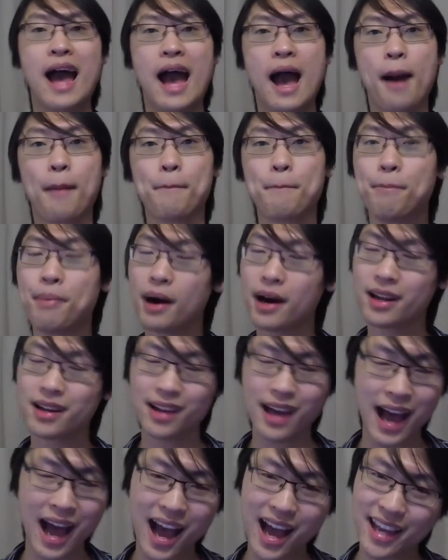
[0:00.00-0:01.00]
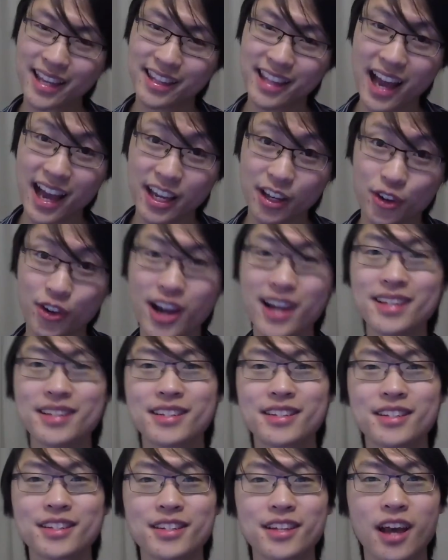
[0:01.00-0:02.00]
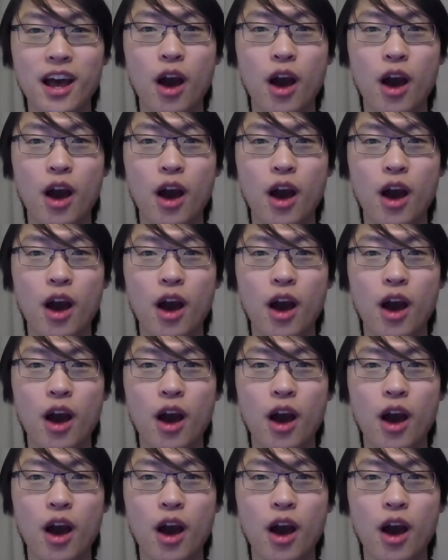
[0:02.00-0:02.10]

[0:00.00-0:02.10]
But I digress.